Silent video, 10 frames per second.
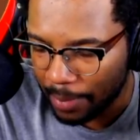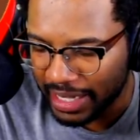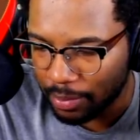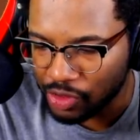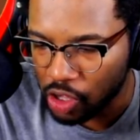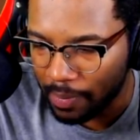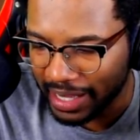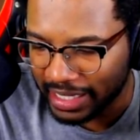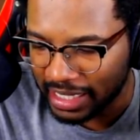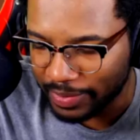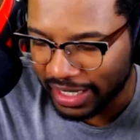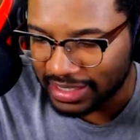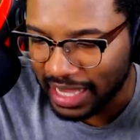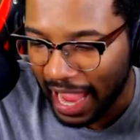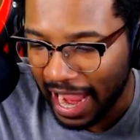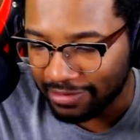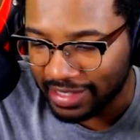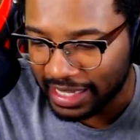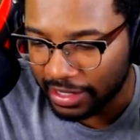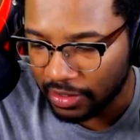going to hit him with all my ki because I
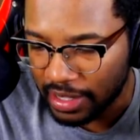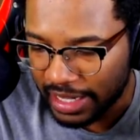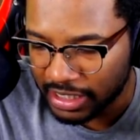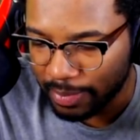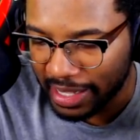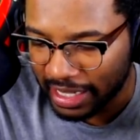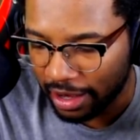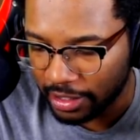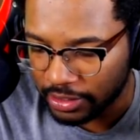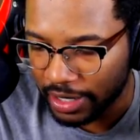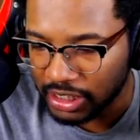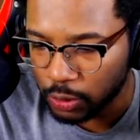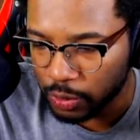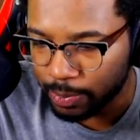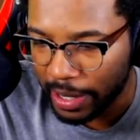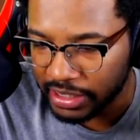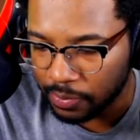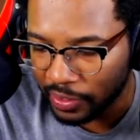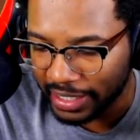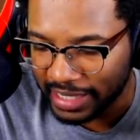have to kill his main character as soon as
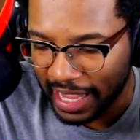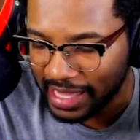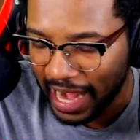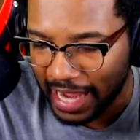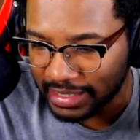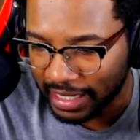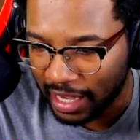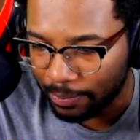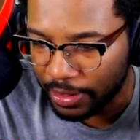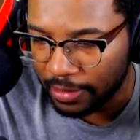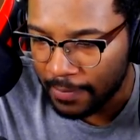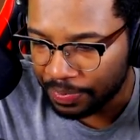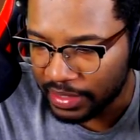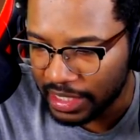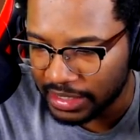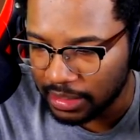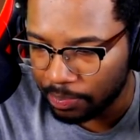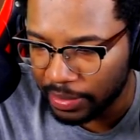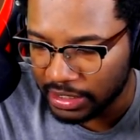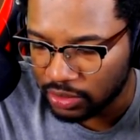possible. Like, that has to happen. He is
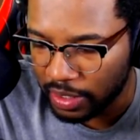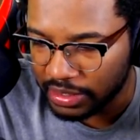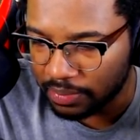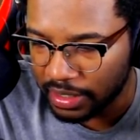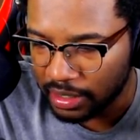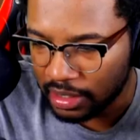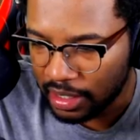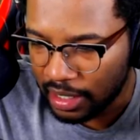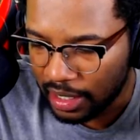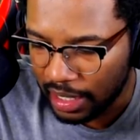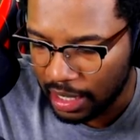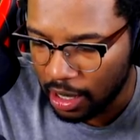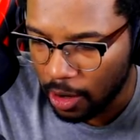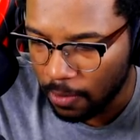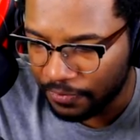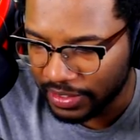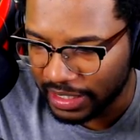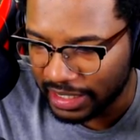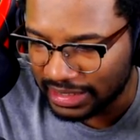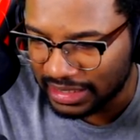the biggest threat to me. And
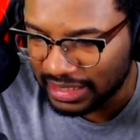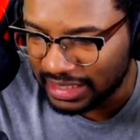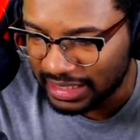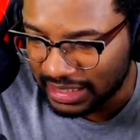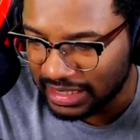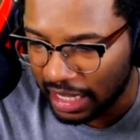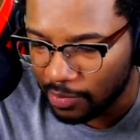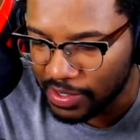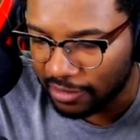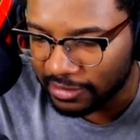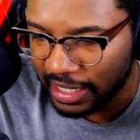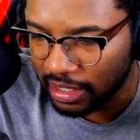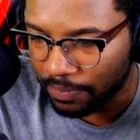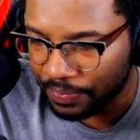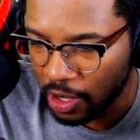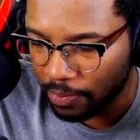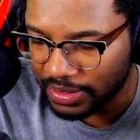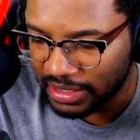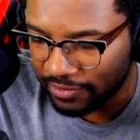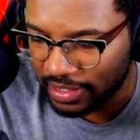hopefully, it's not going to be enough to kill him. Nope,
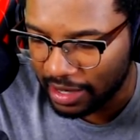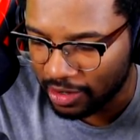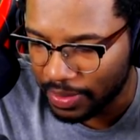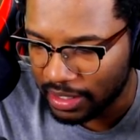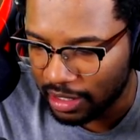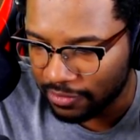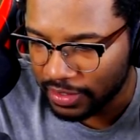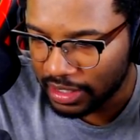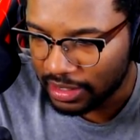it's definitely not going to be enough.